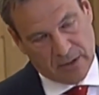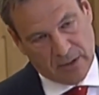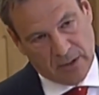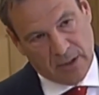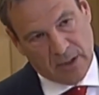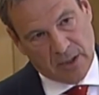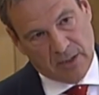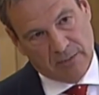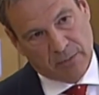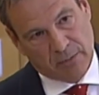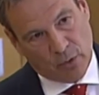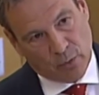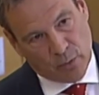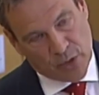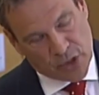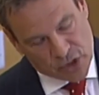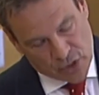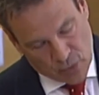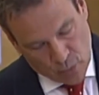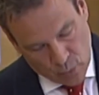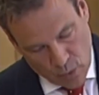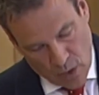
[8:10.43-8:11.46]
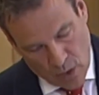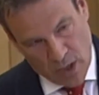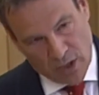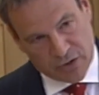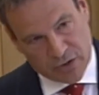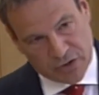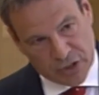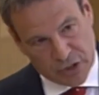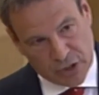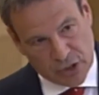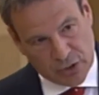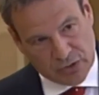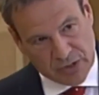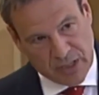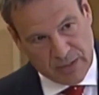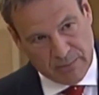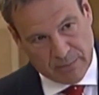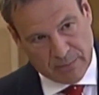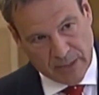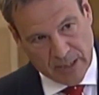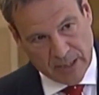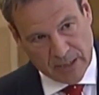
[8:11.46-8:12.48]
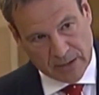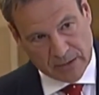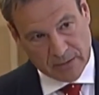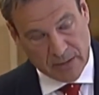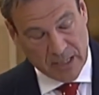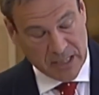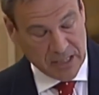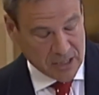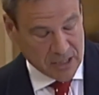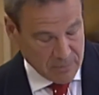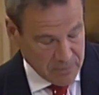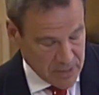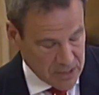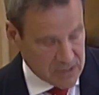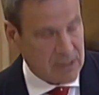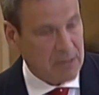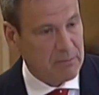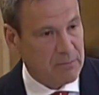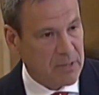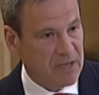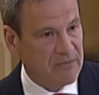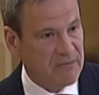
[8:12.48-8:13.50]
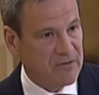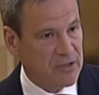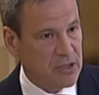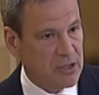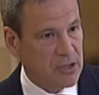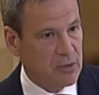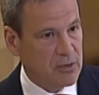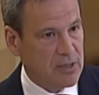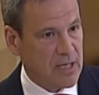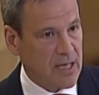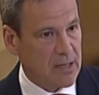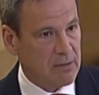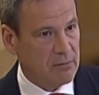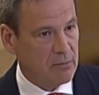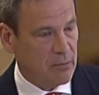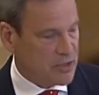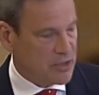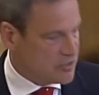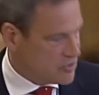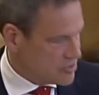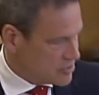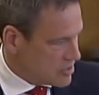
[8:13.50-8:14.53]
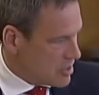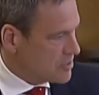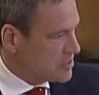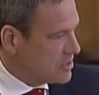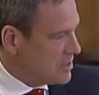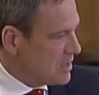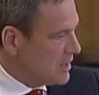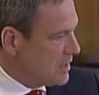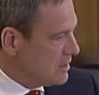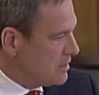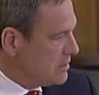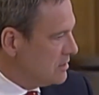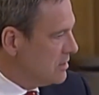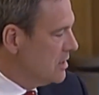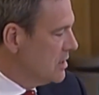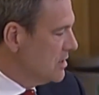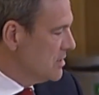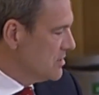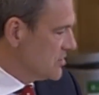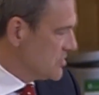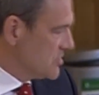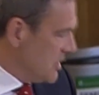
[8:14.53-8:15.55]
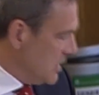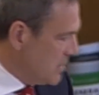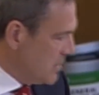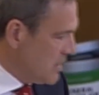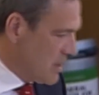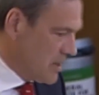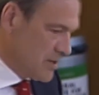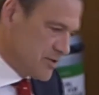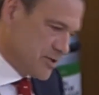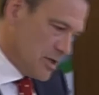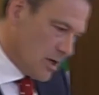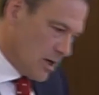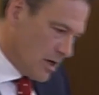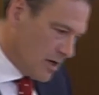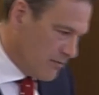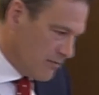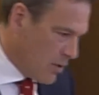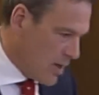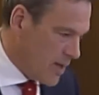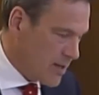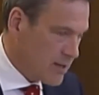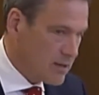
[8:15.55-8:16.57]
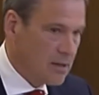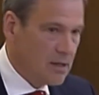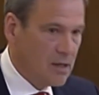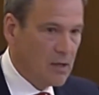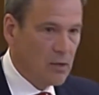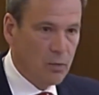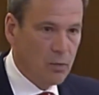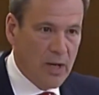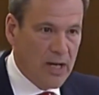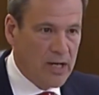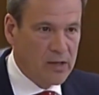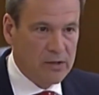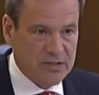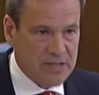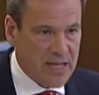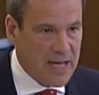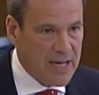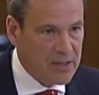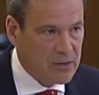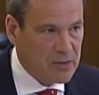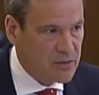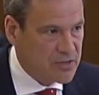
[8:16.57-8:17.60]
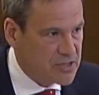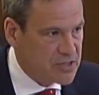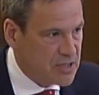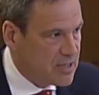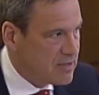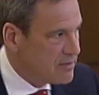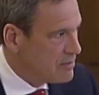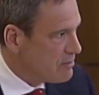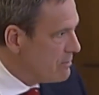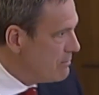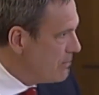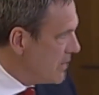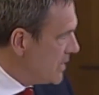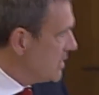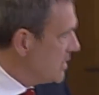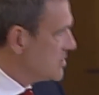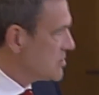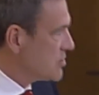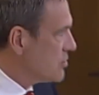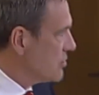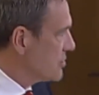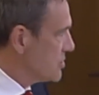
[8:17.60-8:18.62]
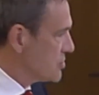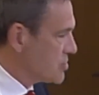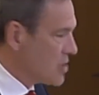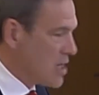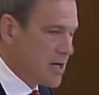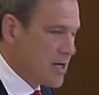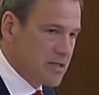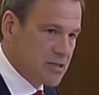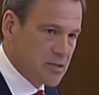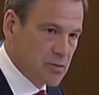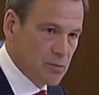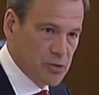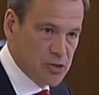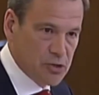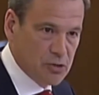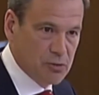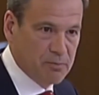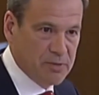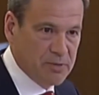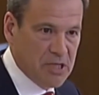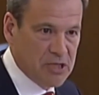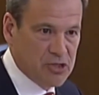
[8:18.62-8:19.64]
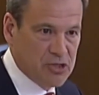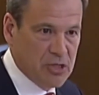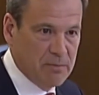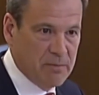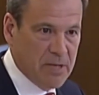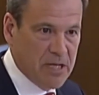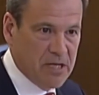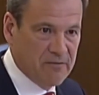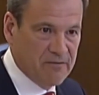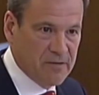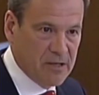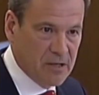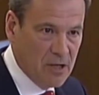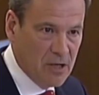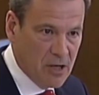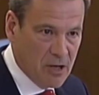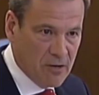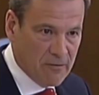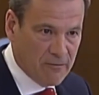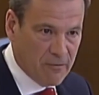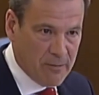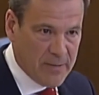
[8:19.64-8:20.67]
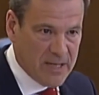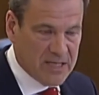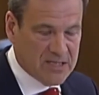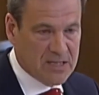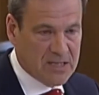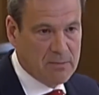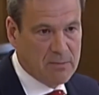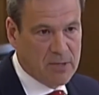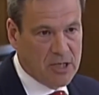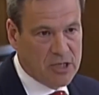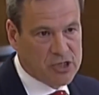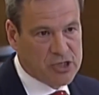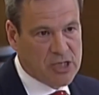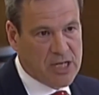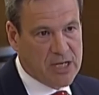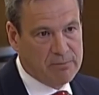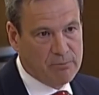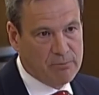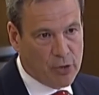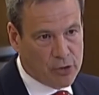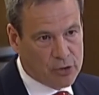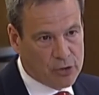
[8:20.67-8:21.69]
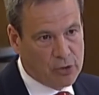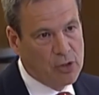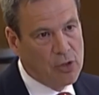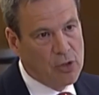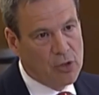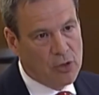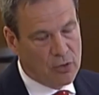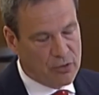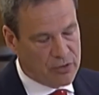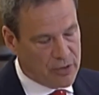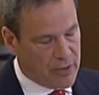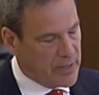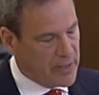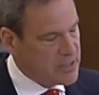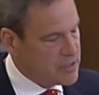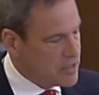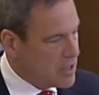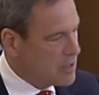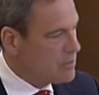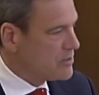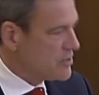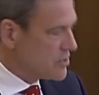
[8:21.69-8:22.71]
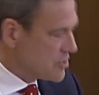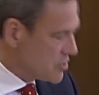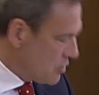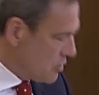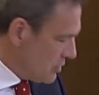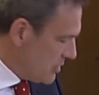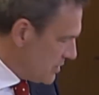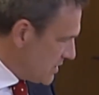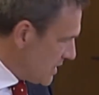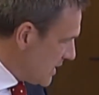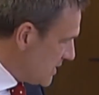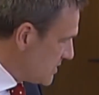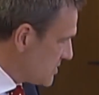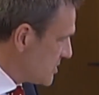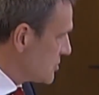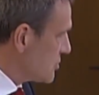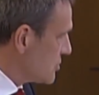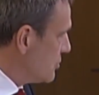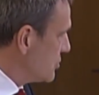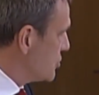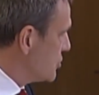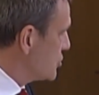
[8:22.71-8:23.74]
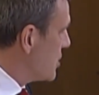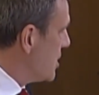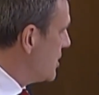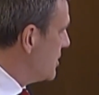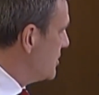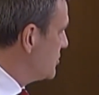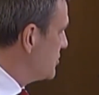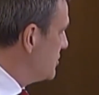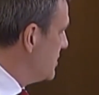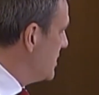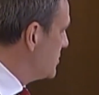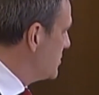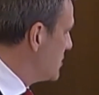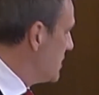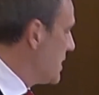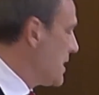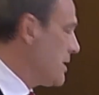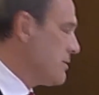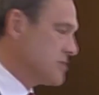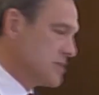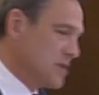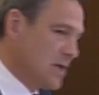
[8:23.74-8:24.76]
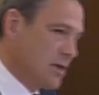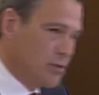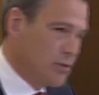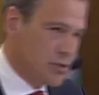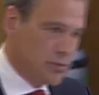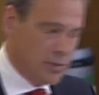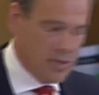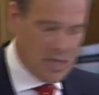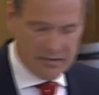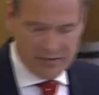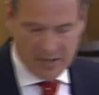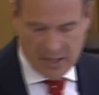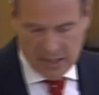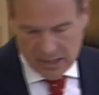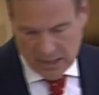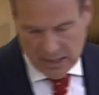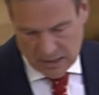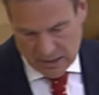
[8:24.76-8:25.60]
But we should work on a new template. And it can be a template for the UK. We can start in England, the Scilly Isles, the Isle of Wight, Wales, Anglesey, and there are many Scottish islands which could potentially benefit from a similar shared model, although I know Scotland has the Scottish Islands Needs Allowance, and I wish we'd had that in